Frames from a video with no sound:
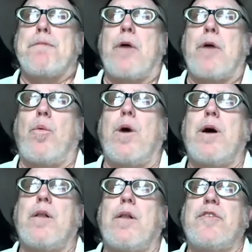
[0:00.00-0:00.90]

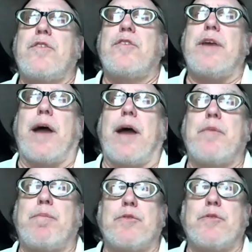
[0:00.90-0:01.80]
Well, let's see.
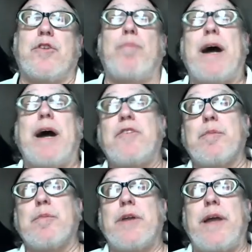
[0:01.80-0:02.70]
So
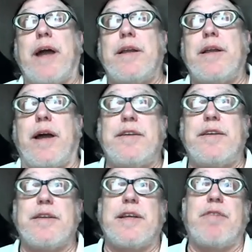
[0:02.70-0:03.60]
possibly I
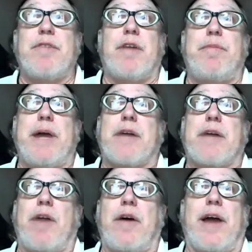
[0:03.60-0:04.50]
didn't give enough
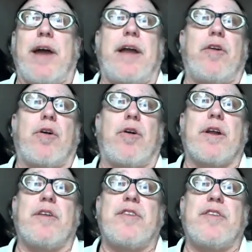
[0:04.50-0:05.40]
background on our
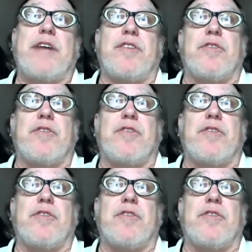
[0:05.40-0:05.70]
organization.